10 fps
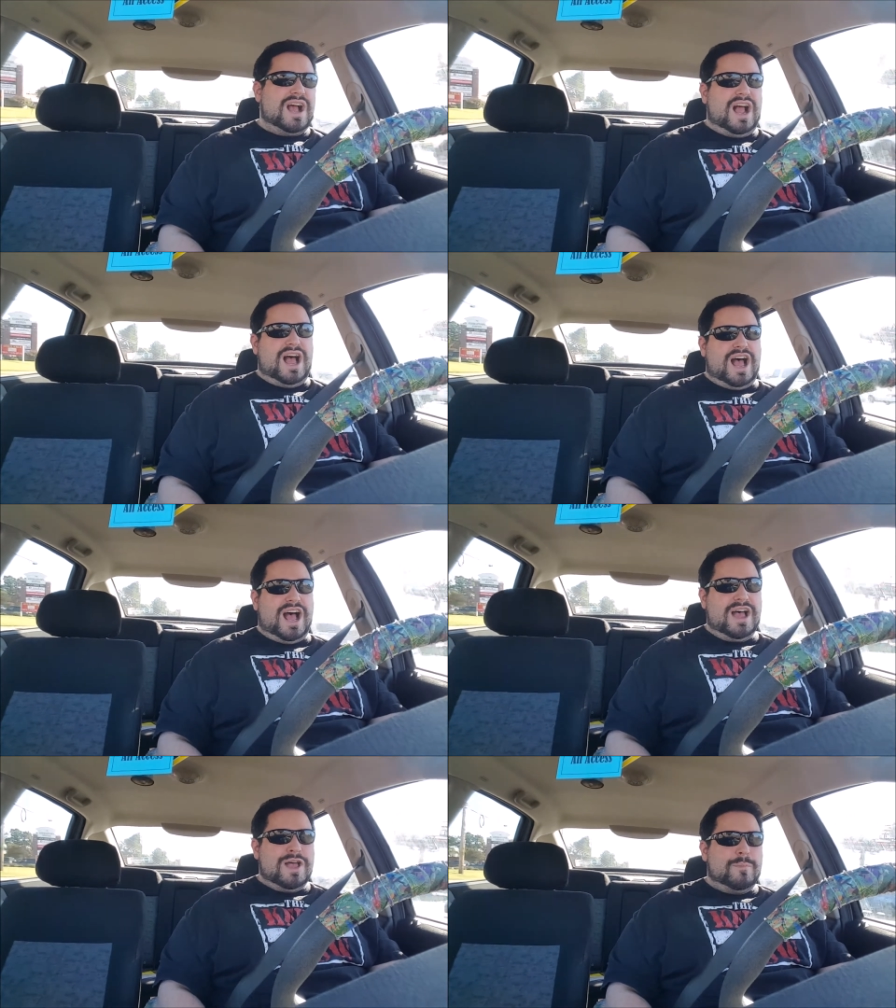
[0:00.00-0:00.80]

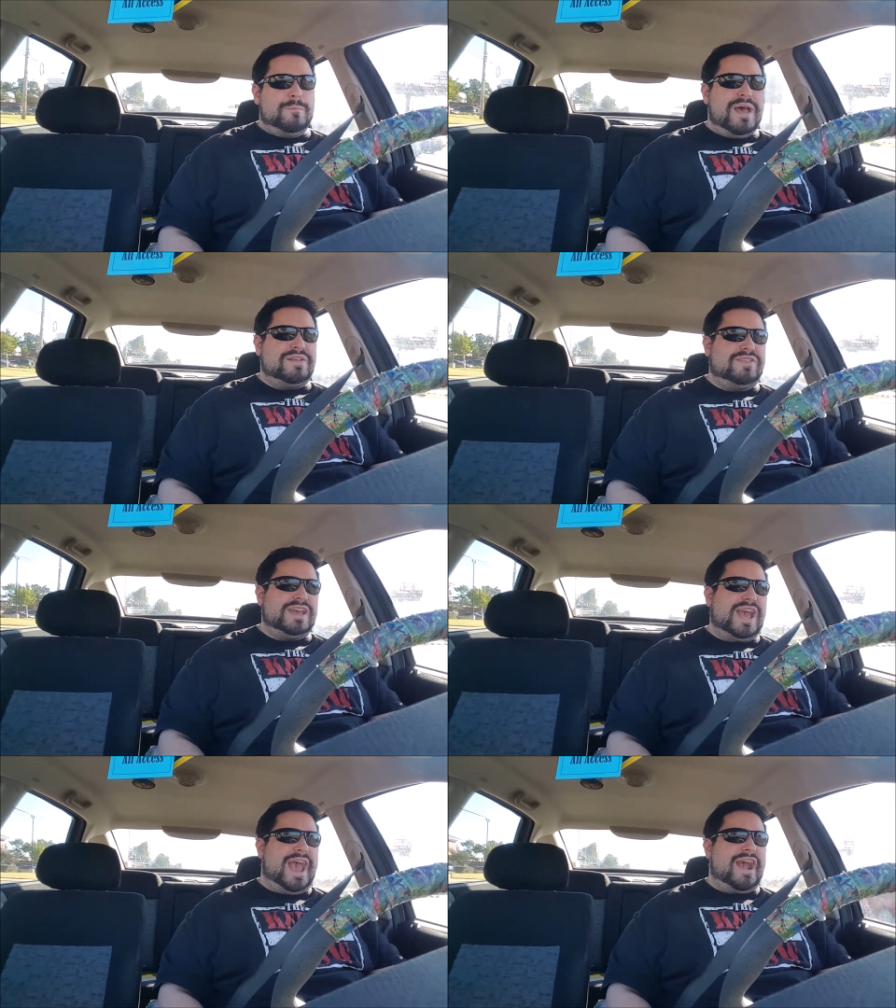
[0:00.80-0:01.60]
a
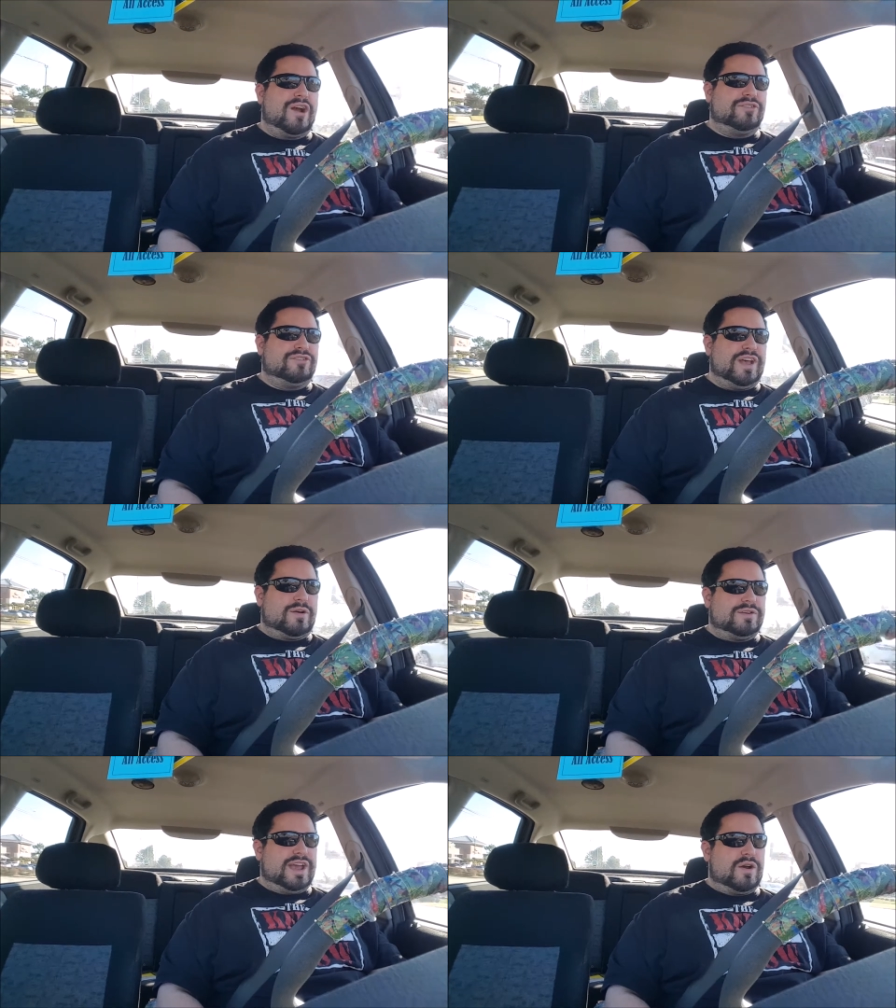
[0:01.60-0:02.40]
messy hair
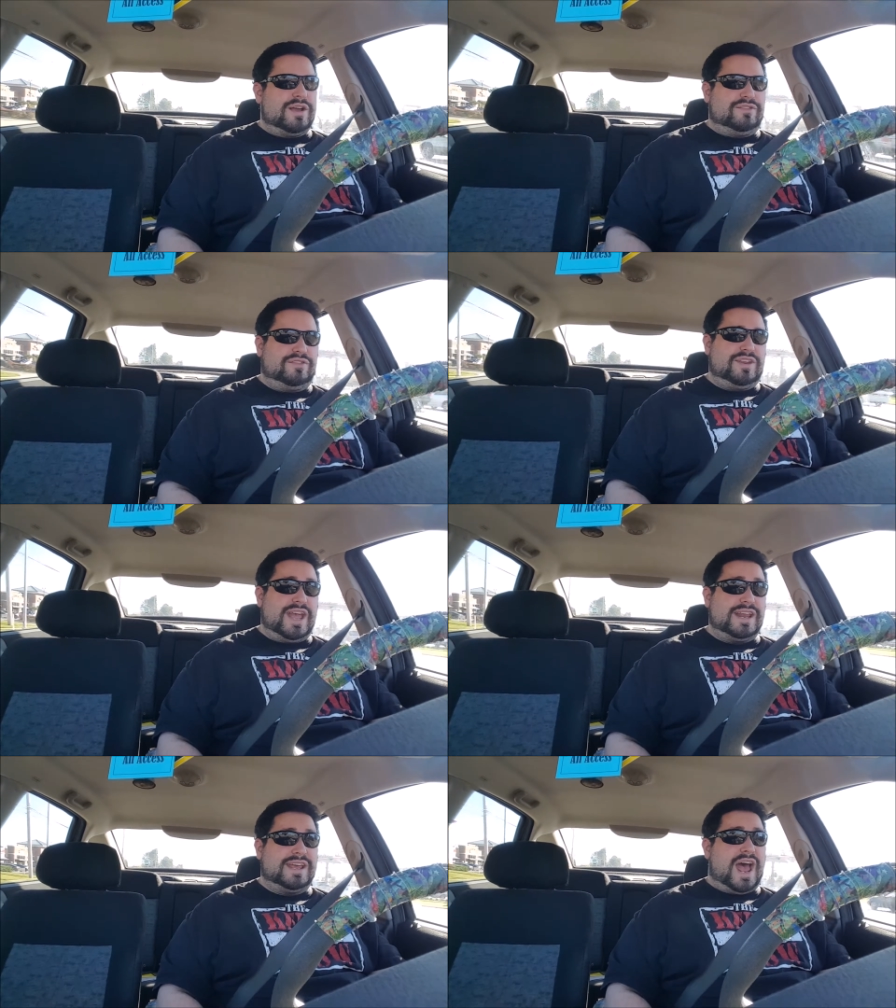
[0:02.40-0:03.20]
Secretary of
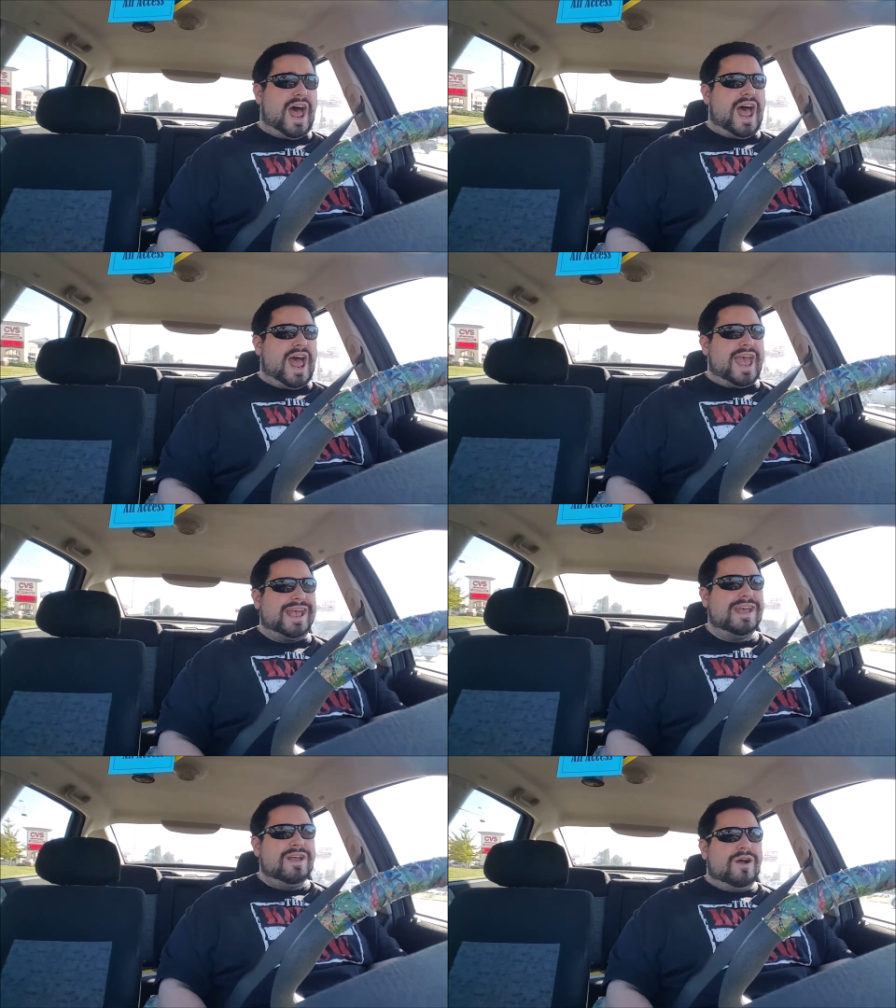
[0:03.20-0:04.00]
State
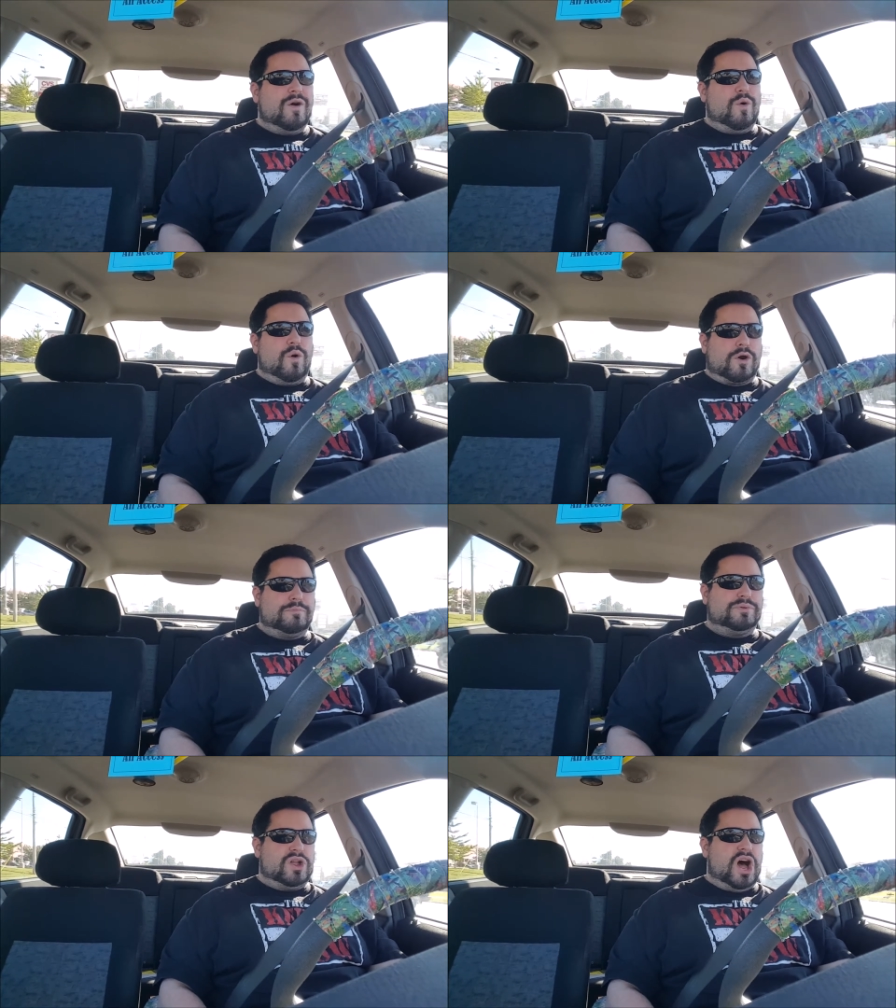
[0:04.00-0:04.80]
guy or
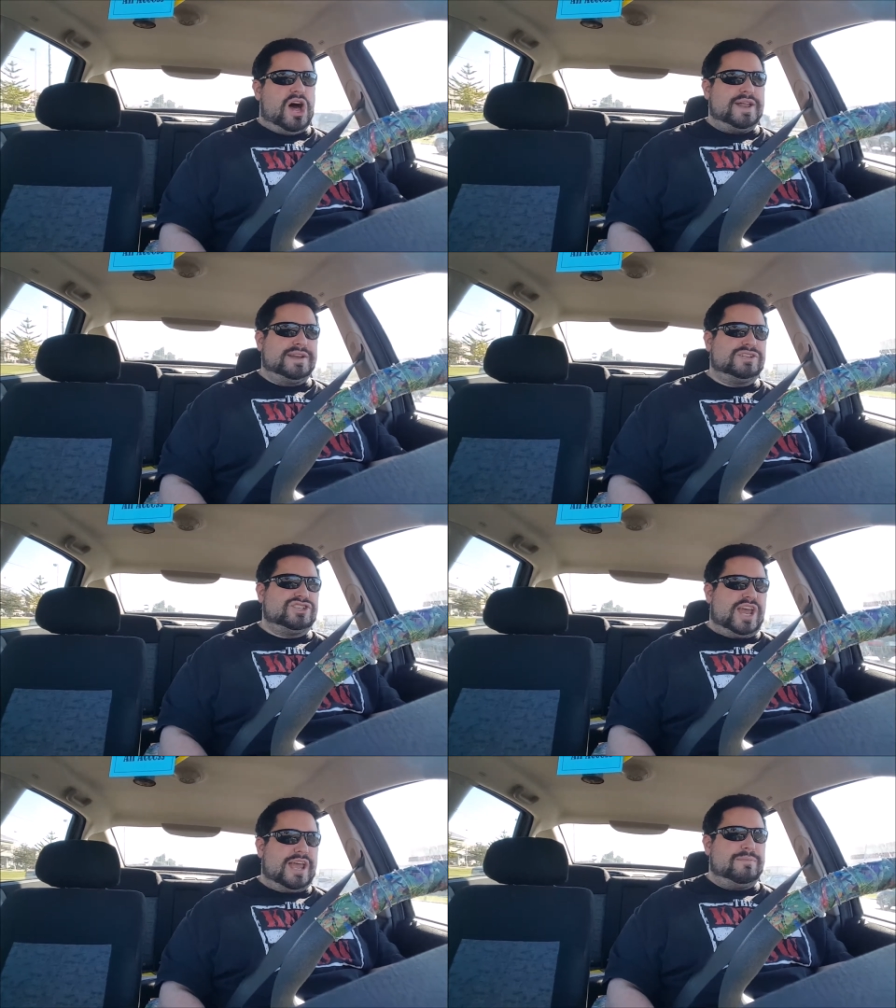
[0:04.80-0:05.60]
blonde
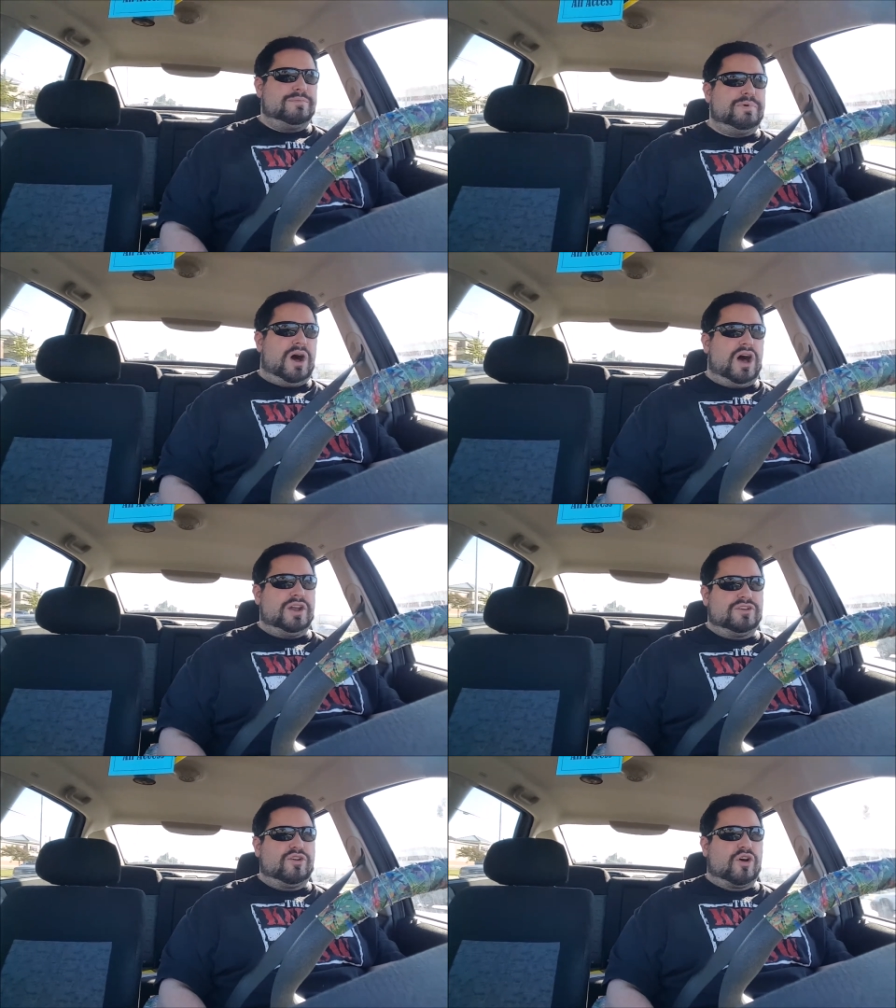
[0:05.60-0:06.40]
James
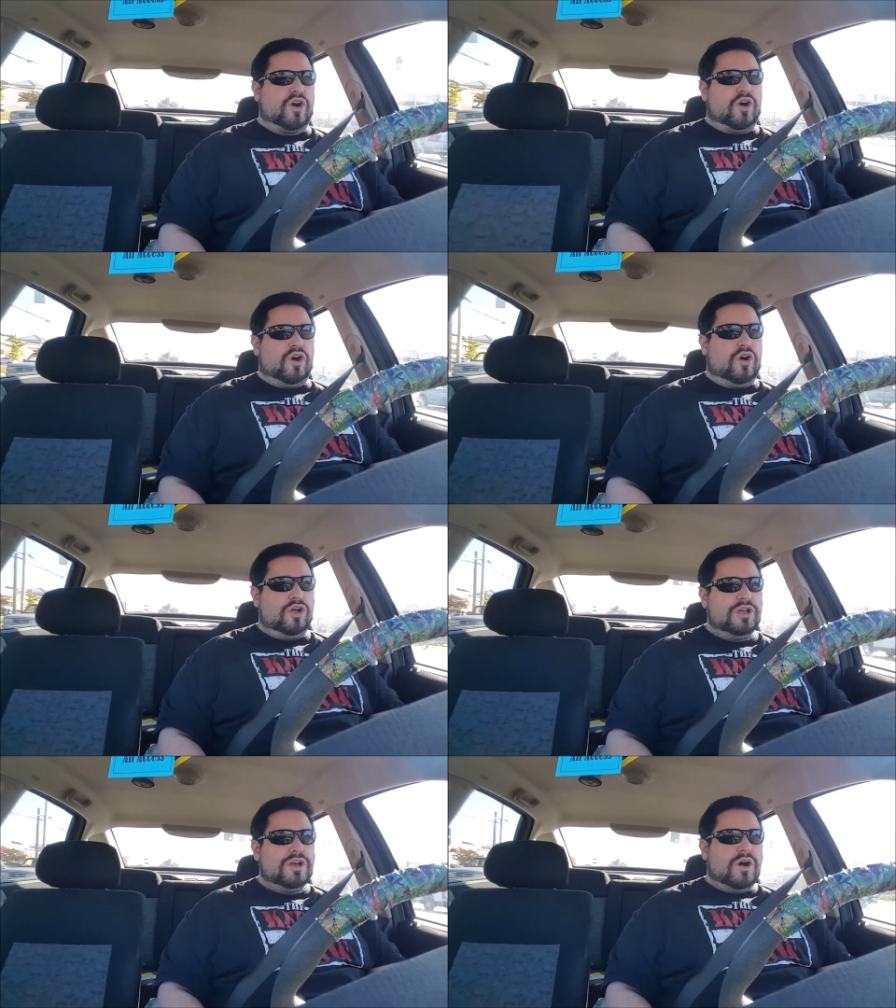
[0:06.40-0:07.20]
Bond
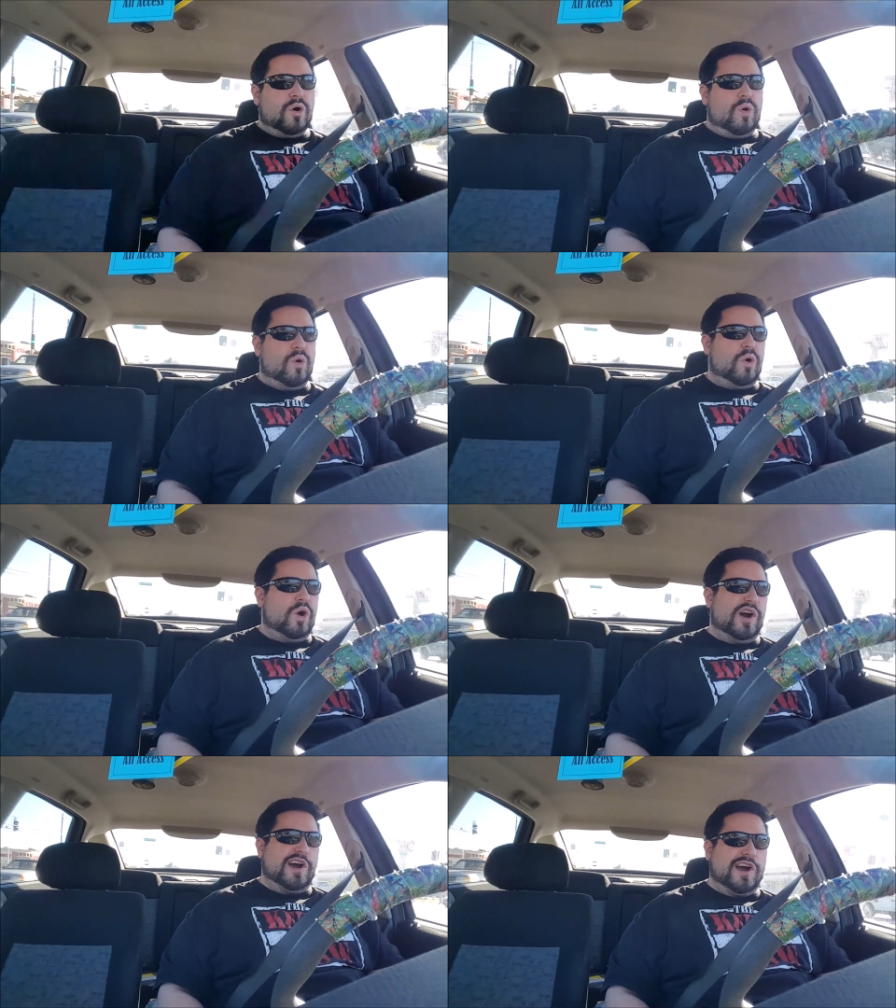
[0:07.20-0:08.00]
girl
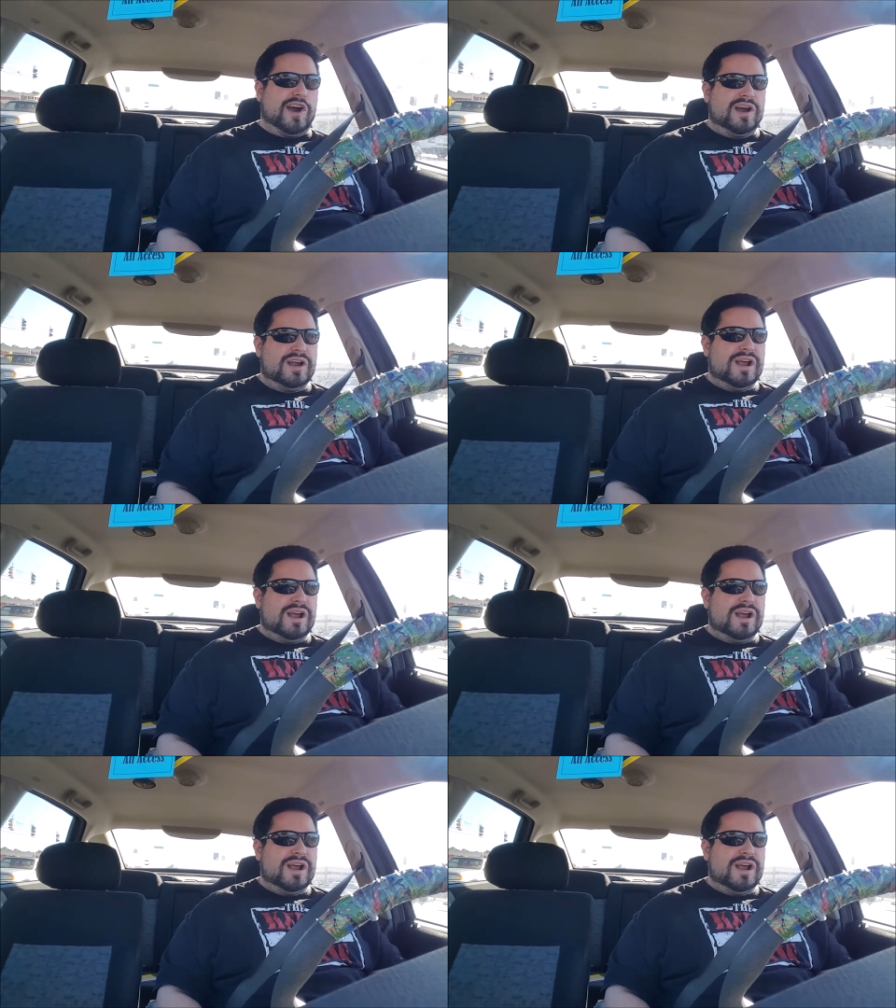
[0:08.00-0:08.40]
or